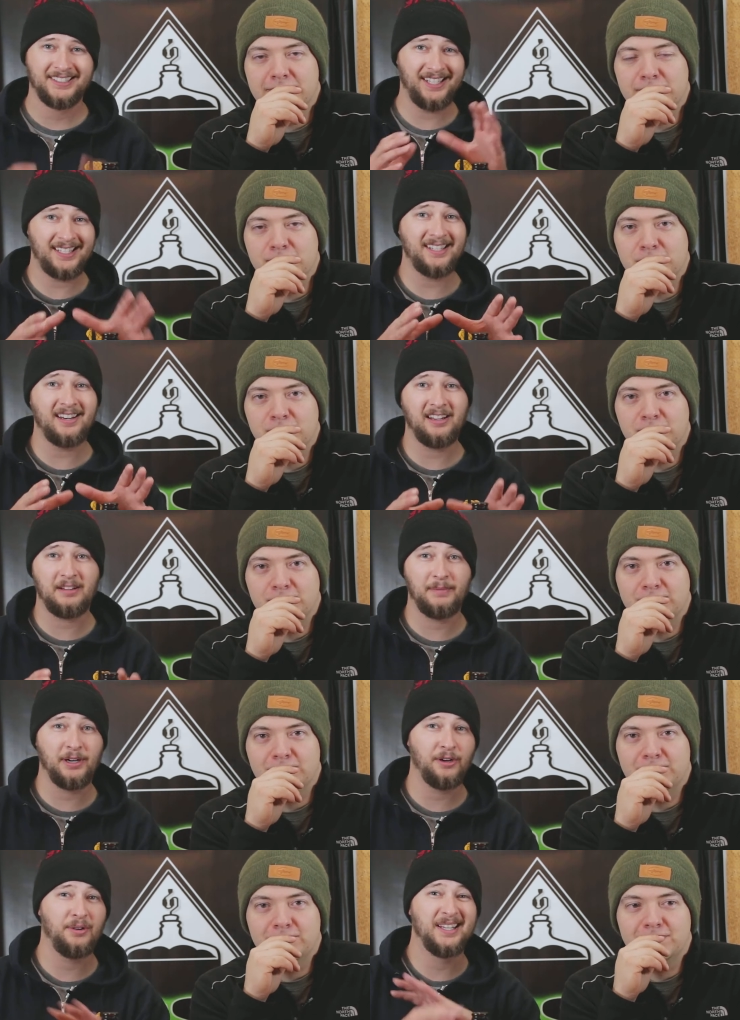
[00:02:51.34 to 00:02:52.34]
Speaker 1: '69
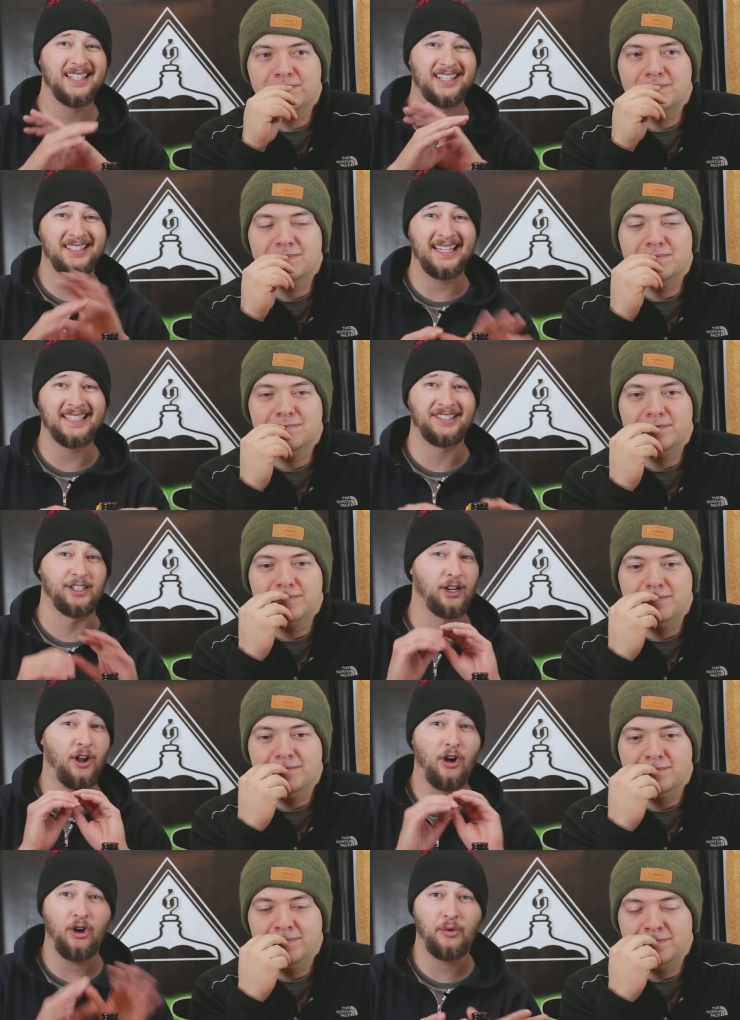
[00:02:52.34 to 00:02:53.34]
Camaro classic,
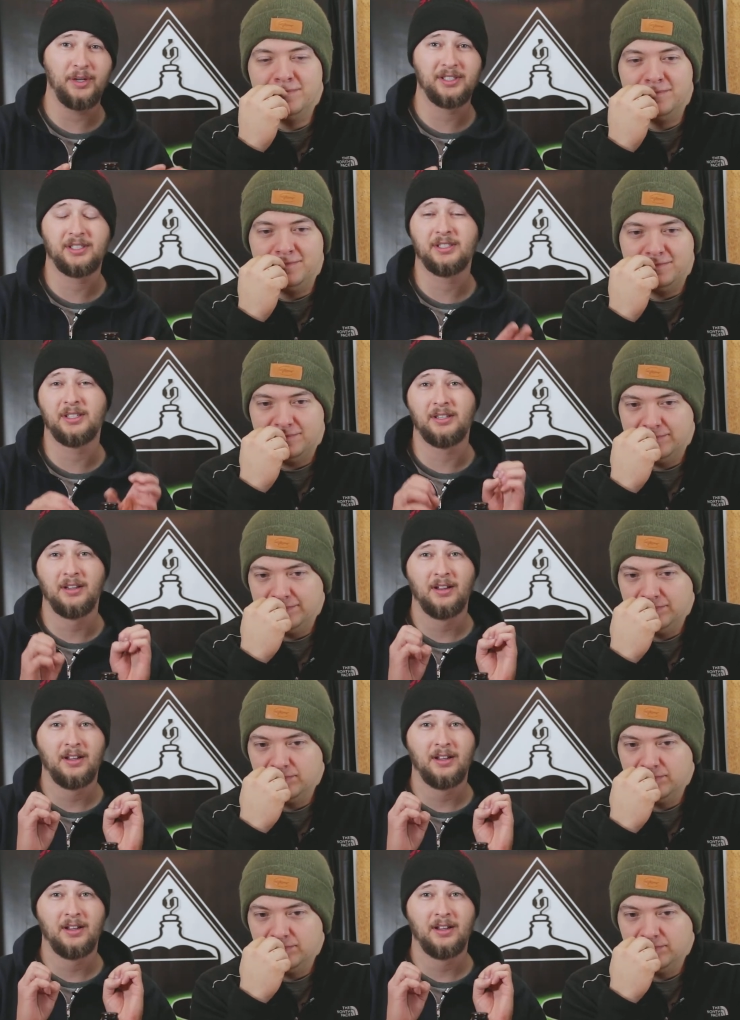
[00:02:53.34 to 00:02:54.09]
mm-hmm. always good.